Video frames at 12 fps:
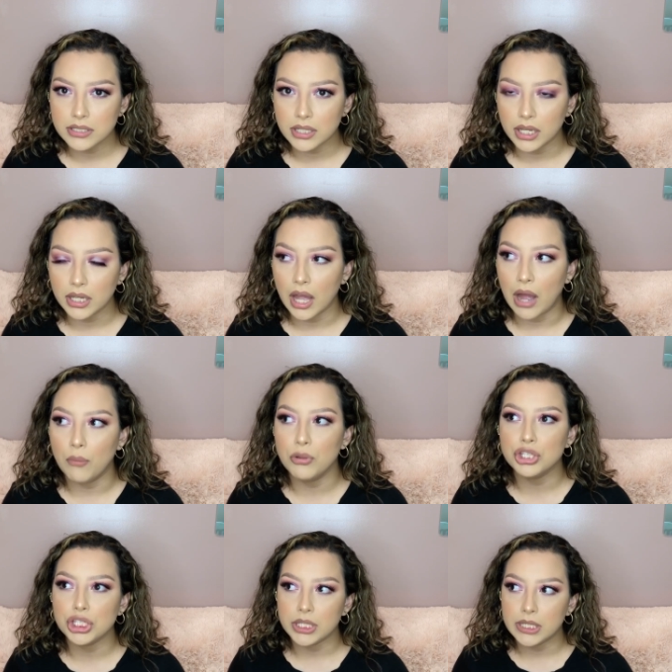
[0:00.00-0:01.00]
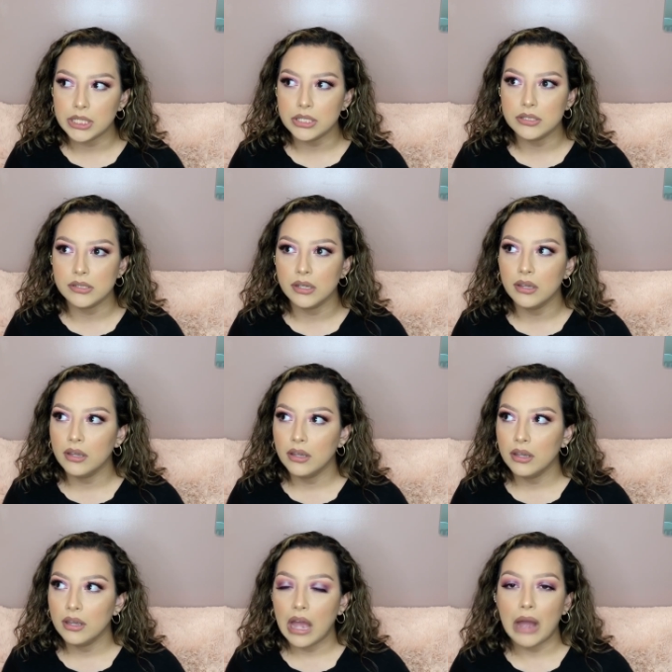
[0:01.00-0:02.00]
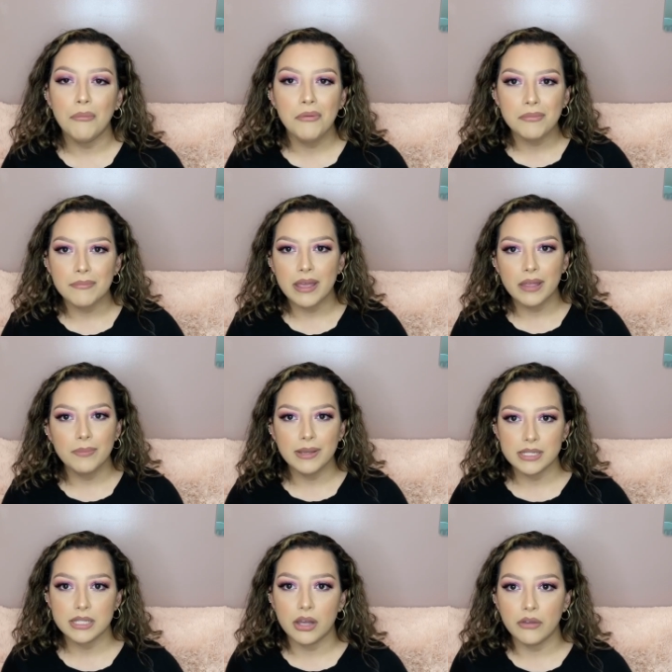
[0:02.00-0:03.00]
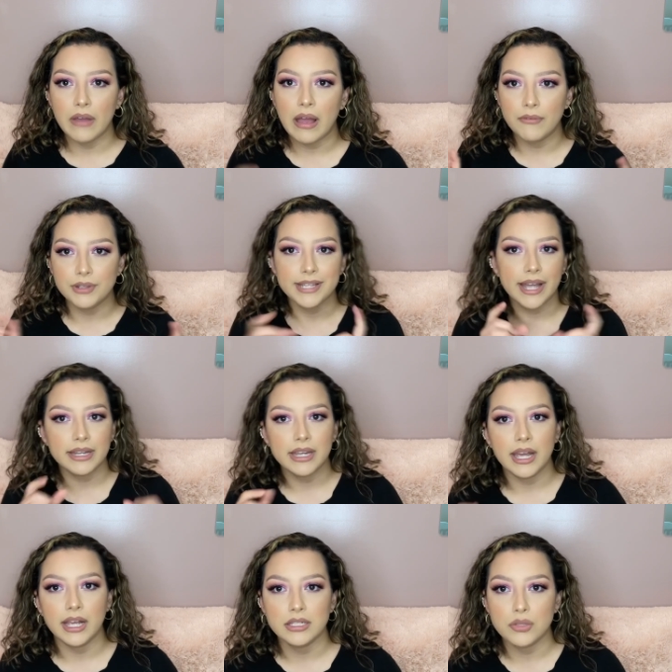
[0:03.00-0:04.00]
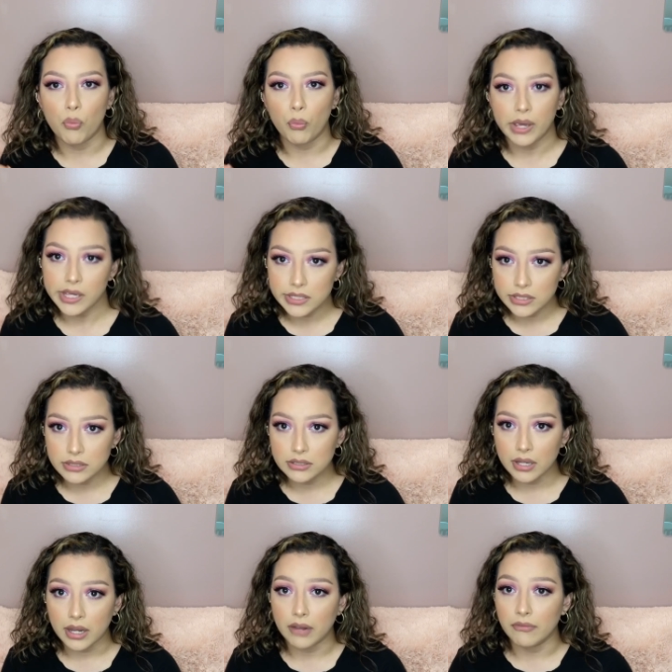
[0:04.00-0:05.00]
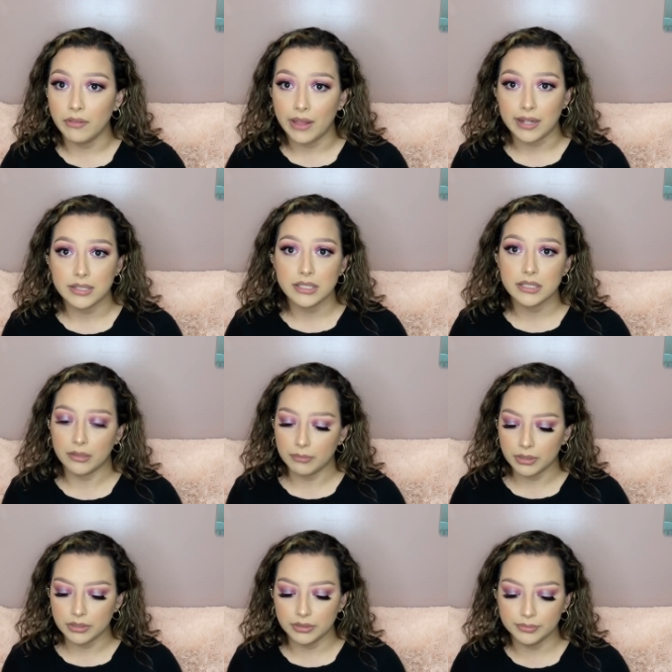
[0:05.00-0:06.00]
like I would change I would make myself have a tiny ass waist and a flat stomach